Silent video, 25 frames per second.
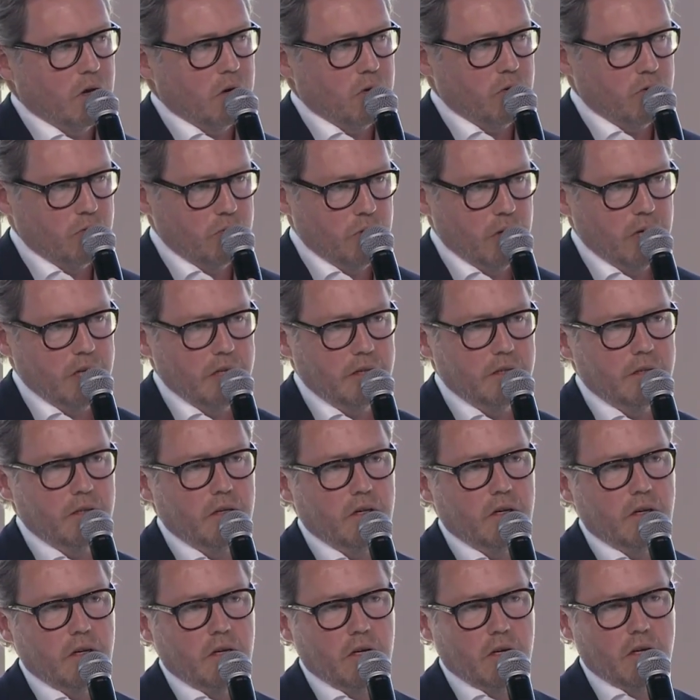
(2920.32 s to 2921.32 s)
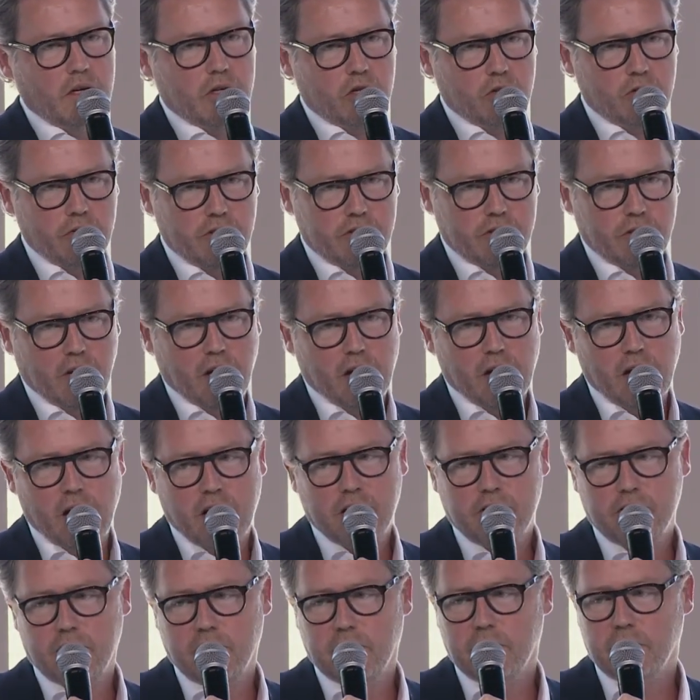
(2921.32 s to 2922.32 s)
really
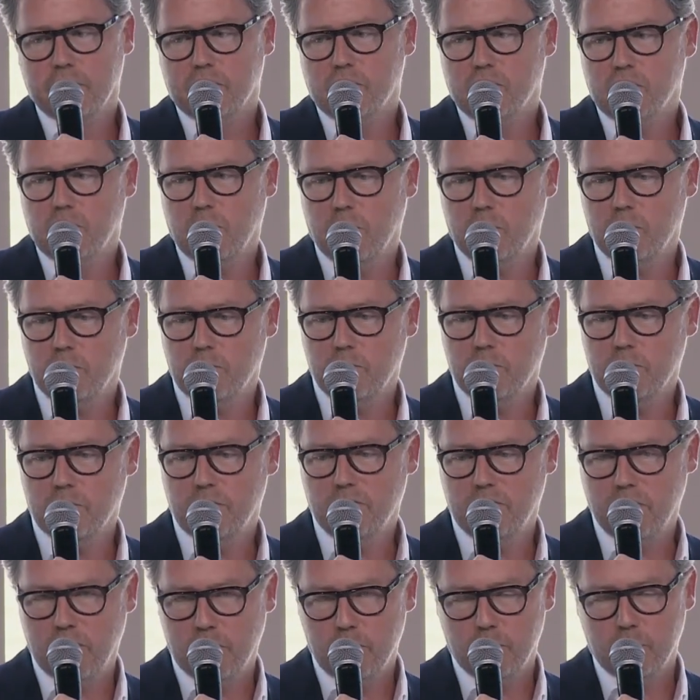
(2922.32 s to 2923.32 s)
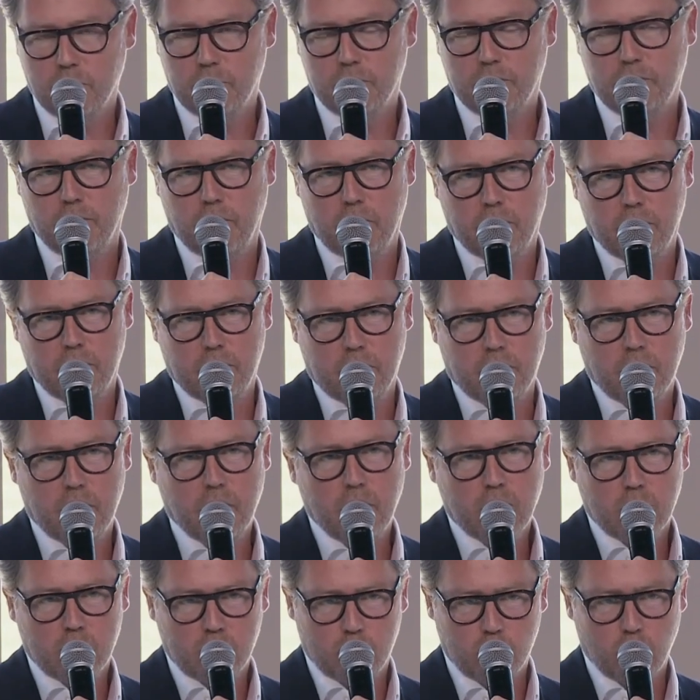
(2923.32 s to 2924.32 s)
crystallizing some value for
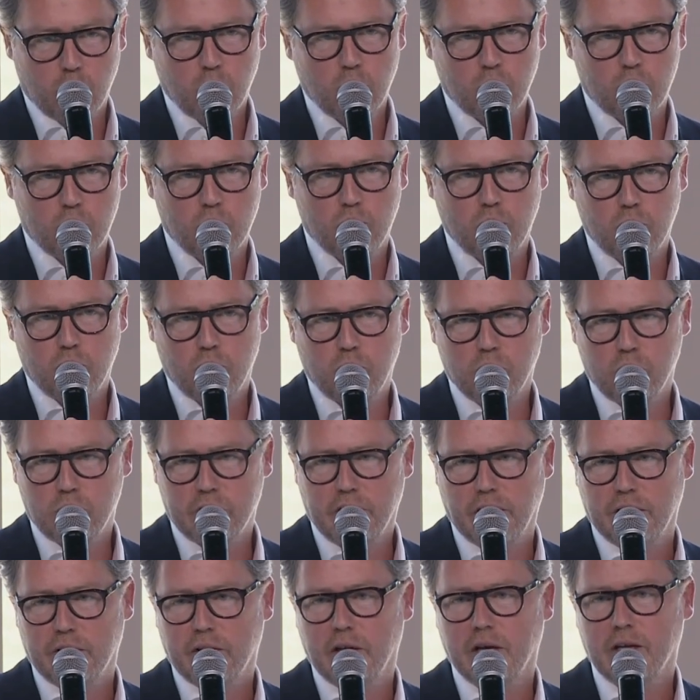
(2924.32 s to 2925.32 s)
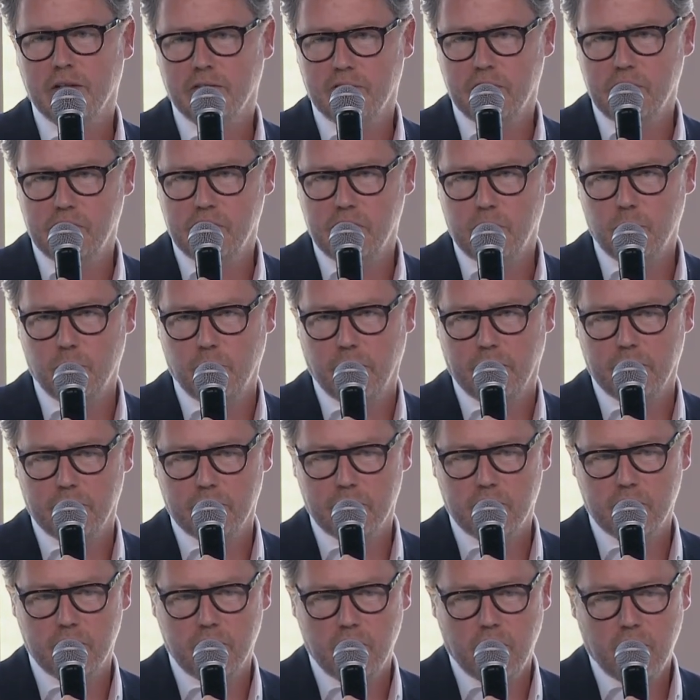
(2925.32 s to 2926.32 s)
those who can
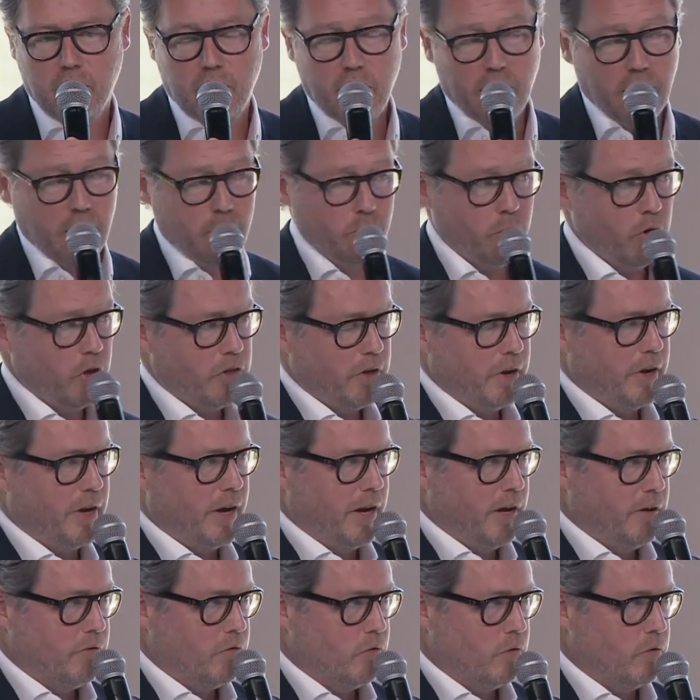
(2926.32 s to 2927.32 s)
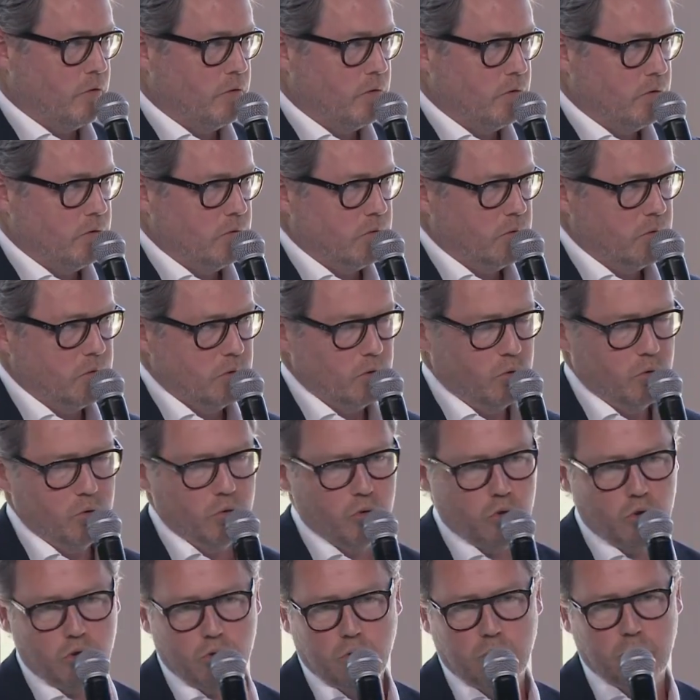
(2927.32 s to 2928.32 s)
anticipate. And more than ever,
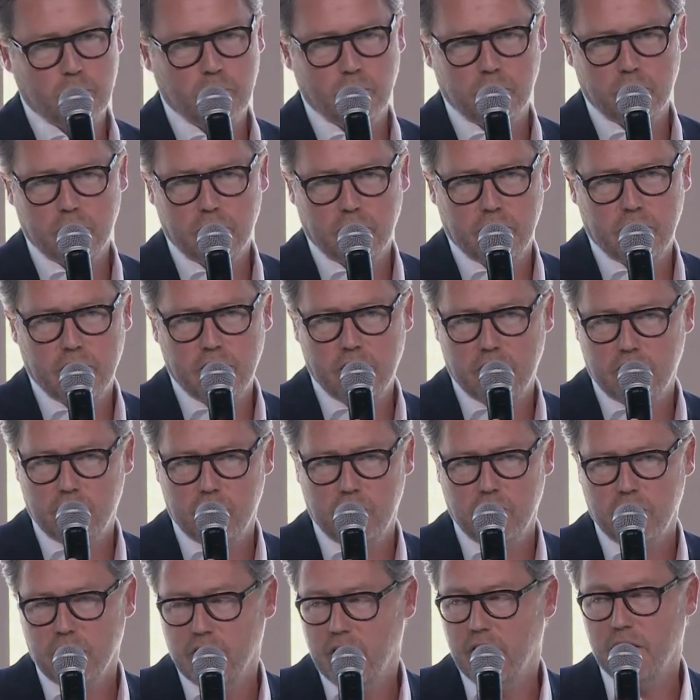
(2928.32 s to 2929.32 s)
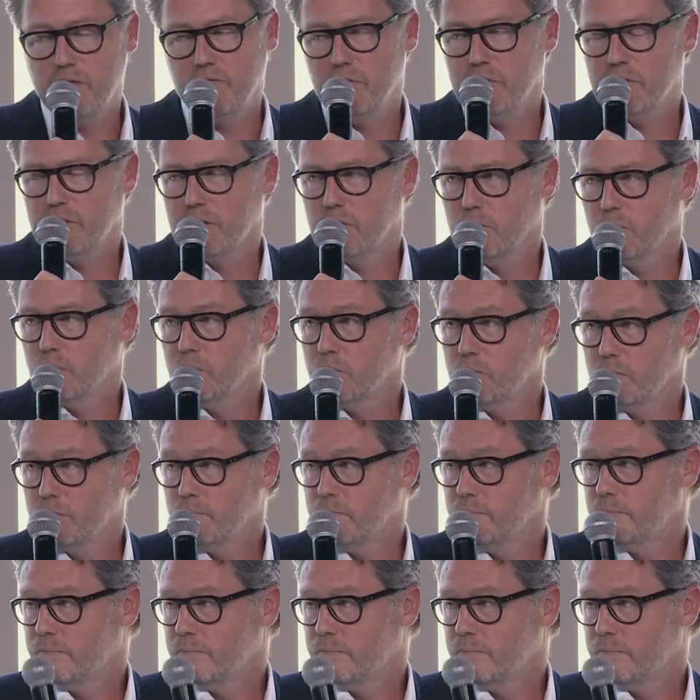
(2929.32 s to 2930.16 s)
you should put ESG in everything you do.